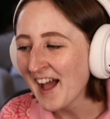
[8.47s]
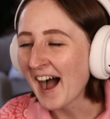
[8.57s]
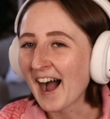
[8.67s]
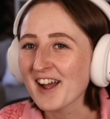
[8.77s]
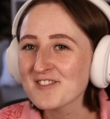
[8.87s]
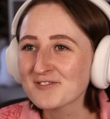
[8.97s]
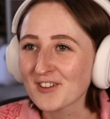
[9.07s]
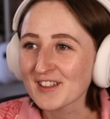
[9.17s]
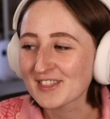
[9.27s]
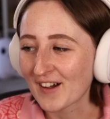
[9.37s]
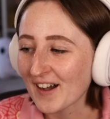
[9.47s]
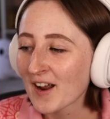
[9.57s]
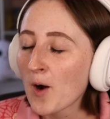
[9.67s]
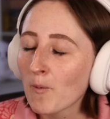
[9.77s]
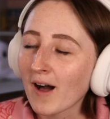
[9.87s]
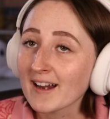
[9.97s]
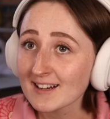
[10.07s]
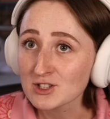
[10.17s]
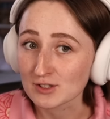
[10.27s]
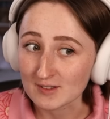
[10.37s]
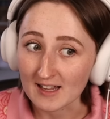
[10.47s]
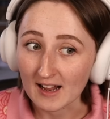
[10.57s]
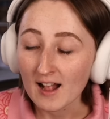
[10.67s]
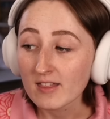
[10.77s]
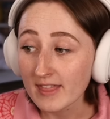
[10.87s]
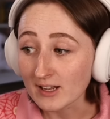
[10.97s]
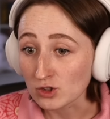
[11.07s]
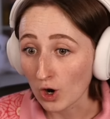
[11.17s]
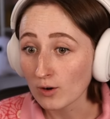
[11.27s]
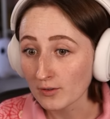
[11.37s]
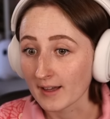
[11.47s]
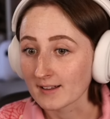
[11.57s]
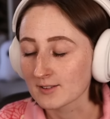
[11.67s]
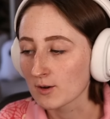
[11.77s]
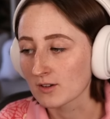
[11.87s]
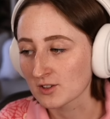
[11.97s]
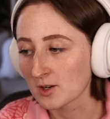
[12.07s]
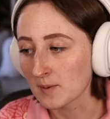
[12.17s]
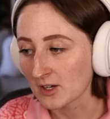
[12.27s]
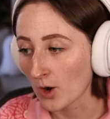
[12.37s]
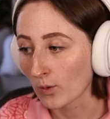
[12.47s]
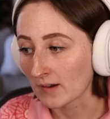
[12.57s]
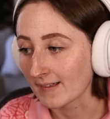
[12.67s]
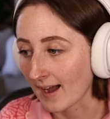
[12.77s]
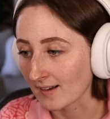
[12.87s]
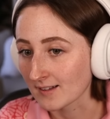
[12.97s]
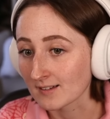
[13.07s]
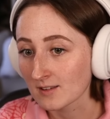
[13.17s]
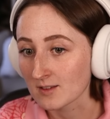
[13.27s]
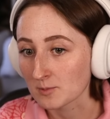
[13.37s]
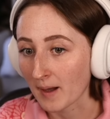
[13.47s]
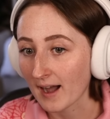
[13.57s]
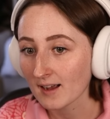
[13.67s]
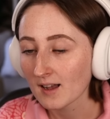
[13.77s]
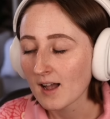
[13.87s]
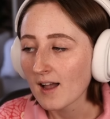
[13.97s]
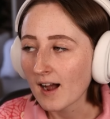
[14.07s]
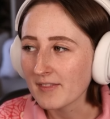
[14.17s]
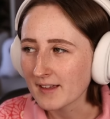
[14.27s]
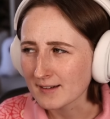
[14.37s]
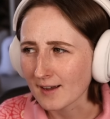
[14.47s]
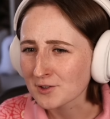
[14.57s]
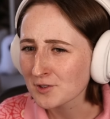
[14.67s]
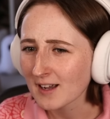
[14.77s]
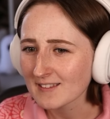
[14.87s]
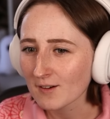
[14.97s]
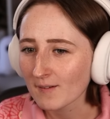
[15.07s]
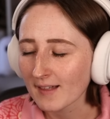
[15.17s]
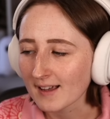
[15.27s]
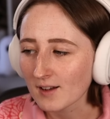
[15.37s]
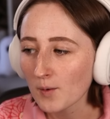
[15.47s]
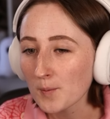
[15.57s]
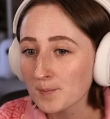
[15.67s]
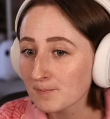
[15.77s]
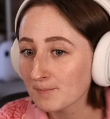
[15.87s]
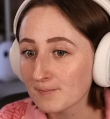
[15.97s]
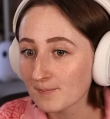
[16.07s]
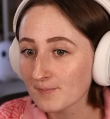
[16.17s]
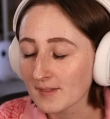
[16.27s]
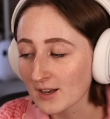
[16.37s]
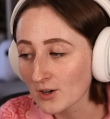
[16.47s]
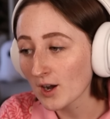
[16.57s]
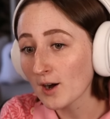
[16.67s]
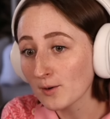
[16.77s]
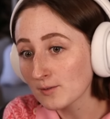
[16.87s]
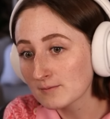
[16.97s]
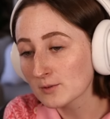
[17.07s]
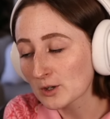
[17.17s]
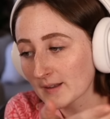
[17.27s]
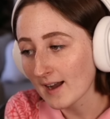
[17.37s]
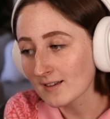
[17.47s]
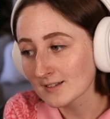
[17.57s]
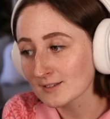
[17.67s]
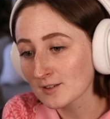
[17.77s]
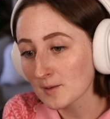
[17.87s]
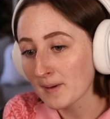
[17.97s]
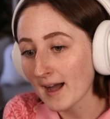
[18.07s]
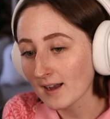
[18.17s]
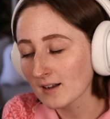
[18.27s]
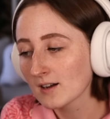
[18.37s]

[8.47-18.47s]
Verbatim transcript: I fully thought, well, I didn't just think. They told us there was going to be no early access to this pack. And then yesterday they were like, oh, here you go, early access to the pack.